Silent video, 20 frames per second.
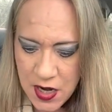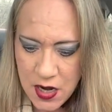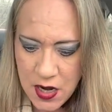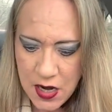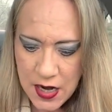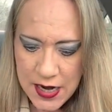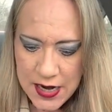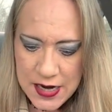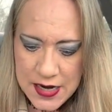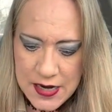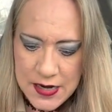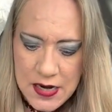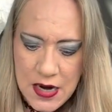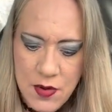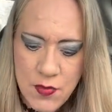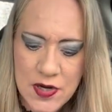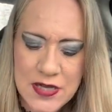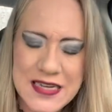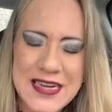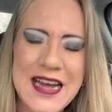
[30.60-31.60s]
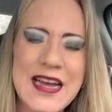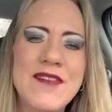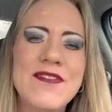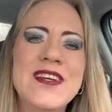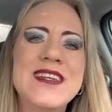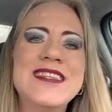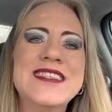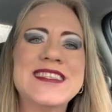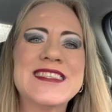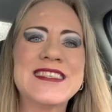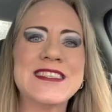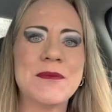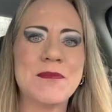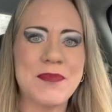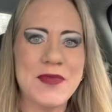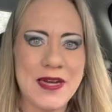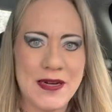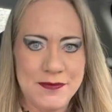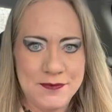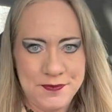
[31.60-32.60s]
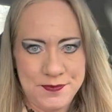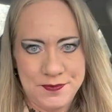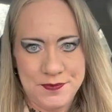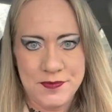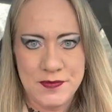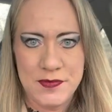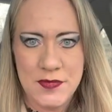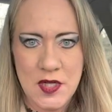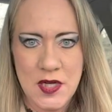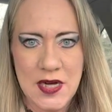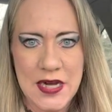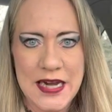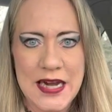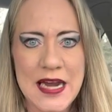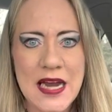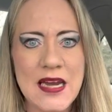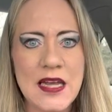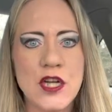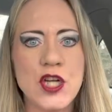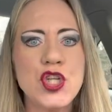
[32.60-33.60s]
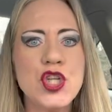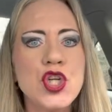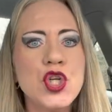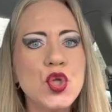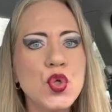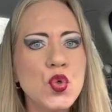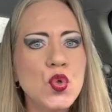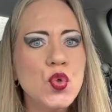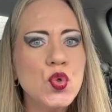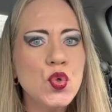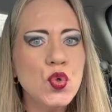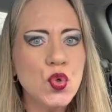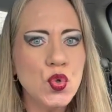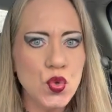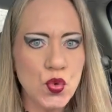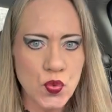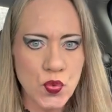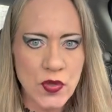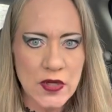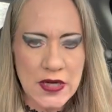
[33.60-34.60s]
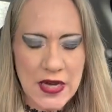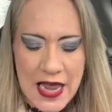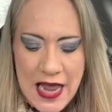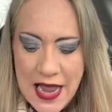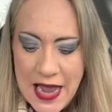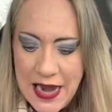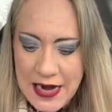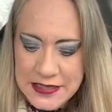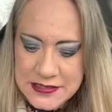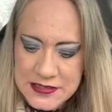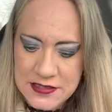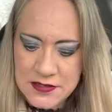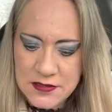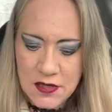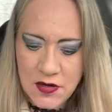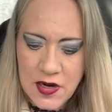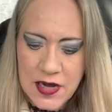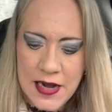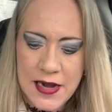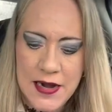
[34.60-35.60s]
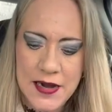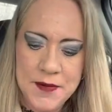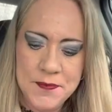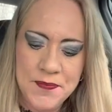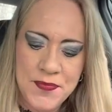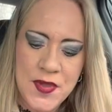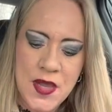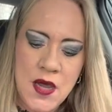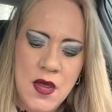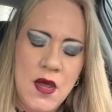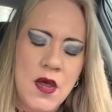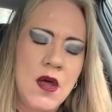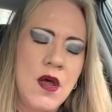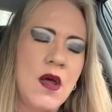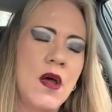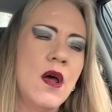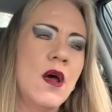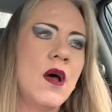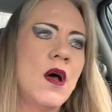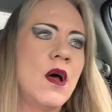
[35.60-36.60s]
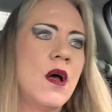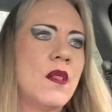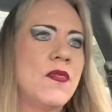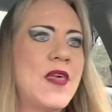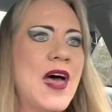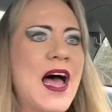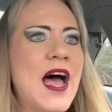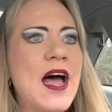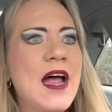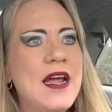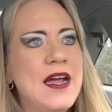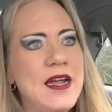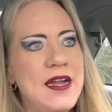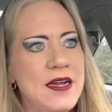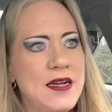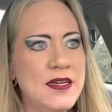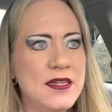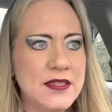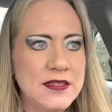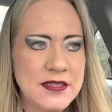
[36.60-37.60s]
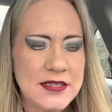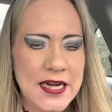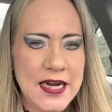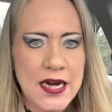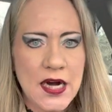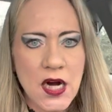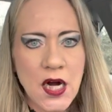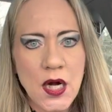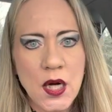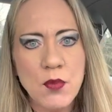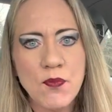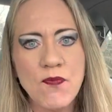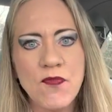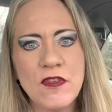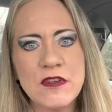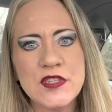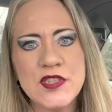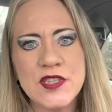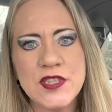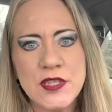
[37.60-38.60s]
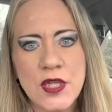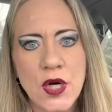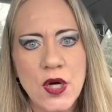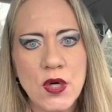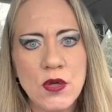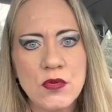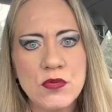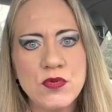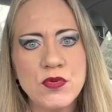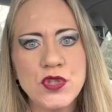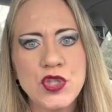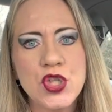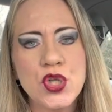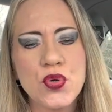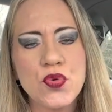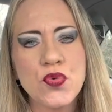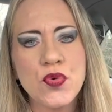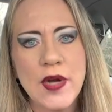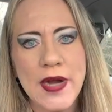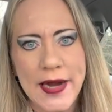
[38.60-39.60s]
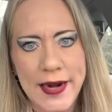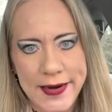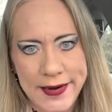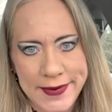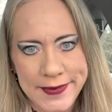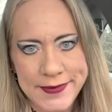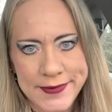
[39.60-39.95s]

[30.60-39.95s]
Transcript: And I want to dive into something. All right, getting too relaxed, okay? That is a comfort zone trick.